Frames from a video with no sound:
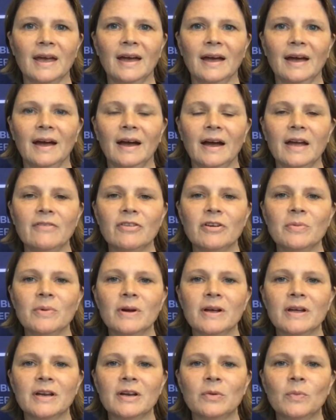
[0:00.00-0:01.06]
Hi,
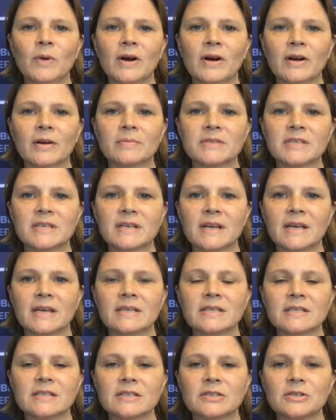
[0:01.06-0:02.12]
everyone, and welcome
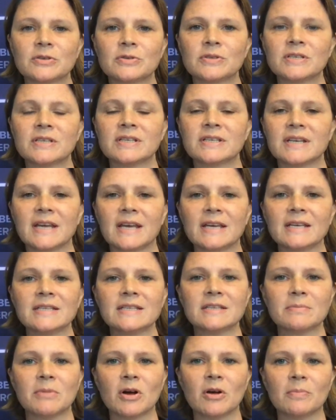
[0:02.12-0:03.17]
today's, to today's
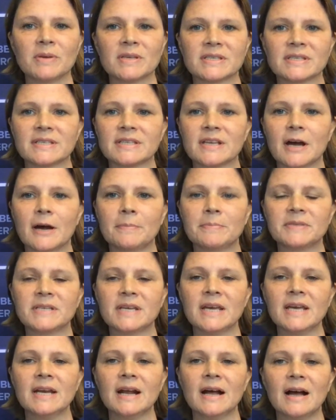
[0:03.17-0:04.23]
Small Business
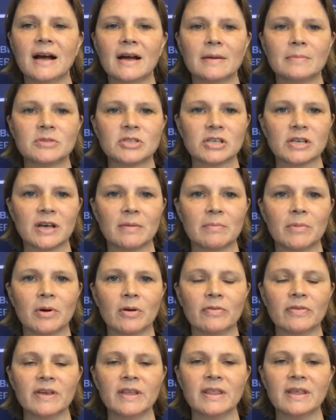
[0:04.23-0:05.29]
Update. I'm Jeanette
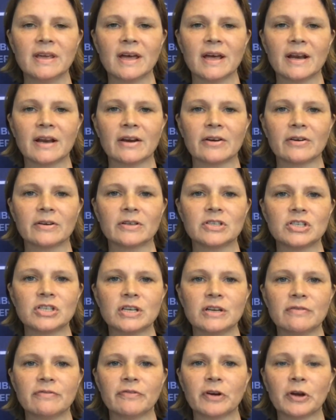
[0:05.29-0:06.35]
Mulvey, the
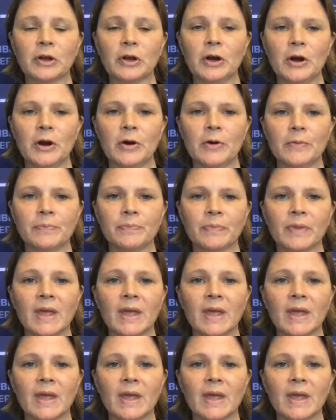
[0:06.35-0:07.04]
Editor-in-Chief for C O.